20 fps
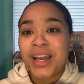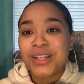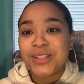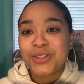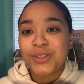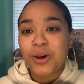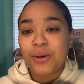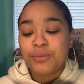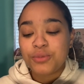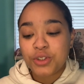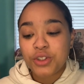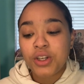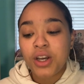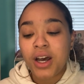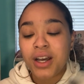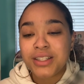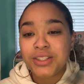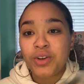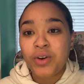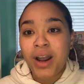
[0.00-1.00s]
And so
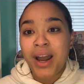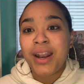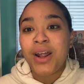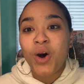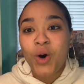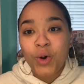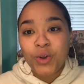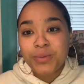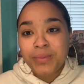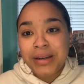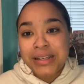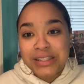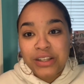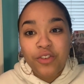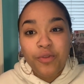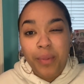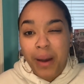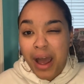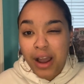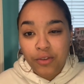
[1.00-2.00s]
I'm try to hold
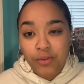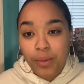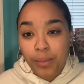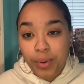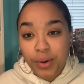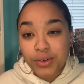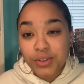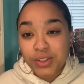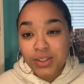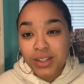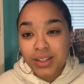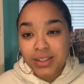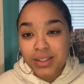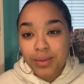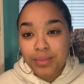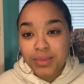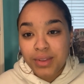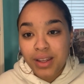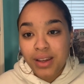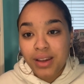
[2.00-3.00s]
myself back from purchasing
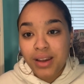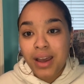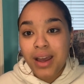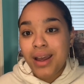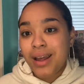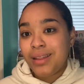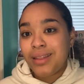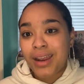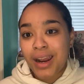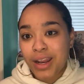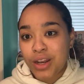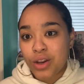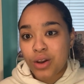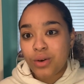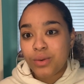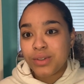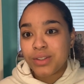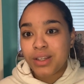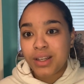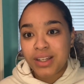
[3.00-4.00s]
something that I
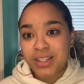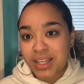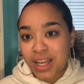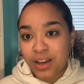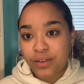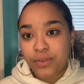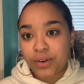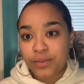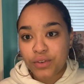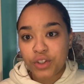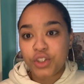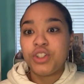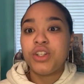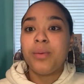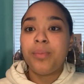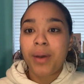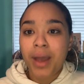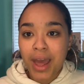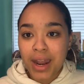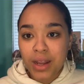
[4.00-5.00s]
know is going to take forever to
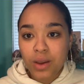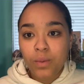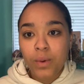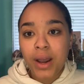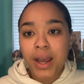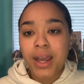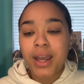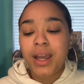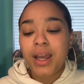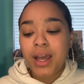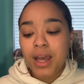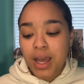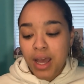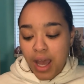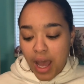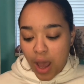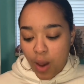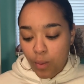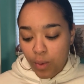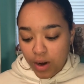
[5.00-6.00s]
ship anyway.
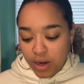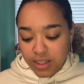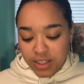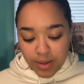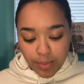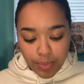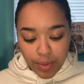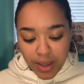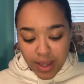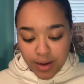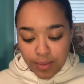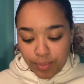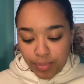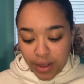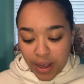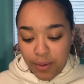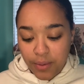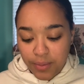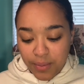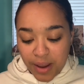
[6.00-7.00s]
I want to dip in,
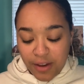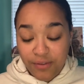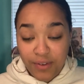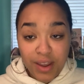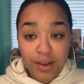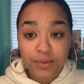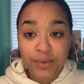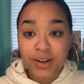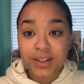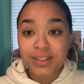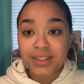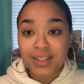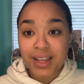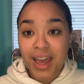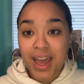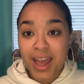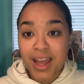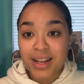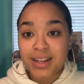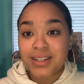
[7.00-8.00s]
play with my favorites,
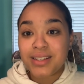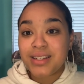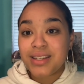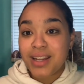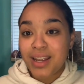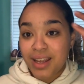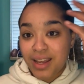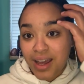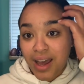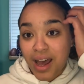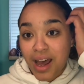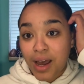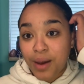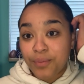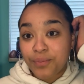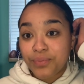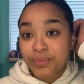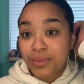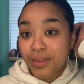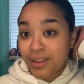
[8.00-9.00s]
and
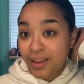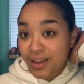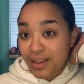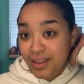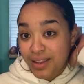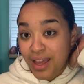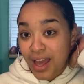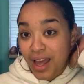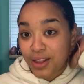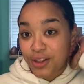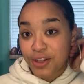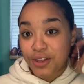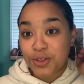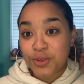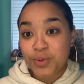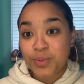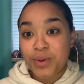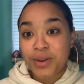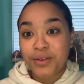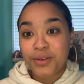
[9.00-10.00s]
yeah, I thought
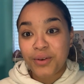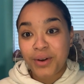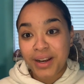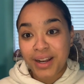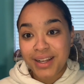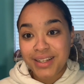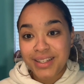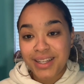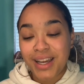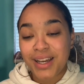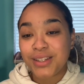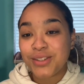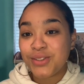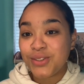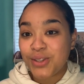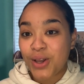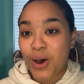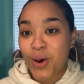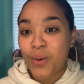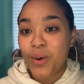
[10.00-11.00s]
this would be a great idea.
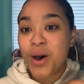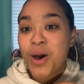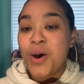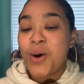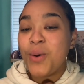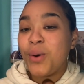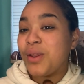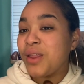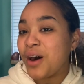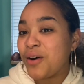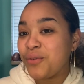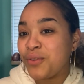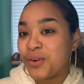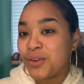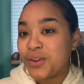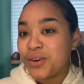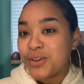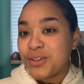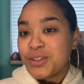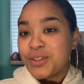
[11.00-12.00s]
So without
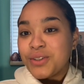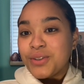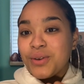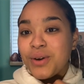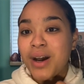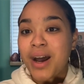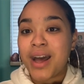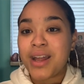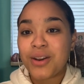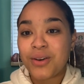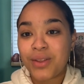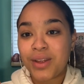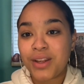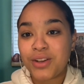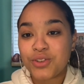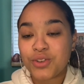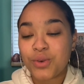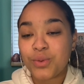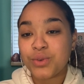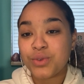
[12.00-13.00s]
further ado, I know that
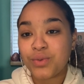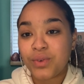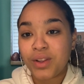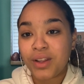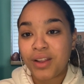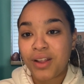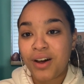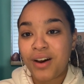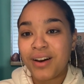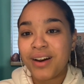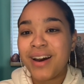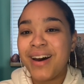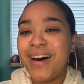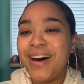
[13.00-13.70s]
intro was really long.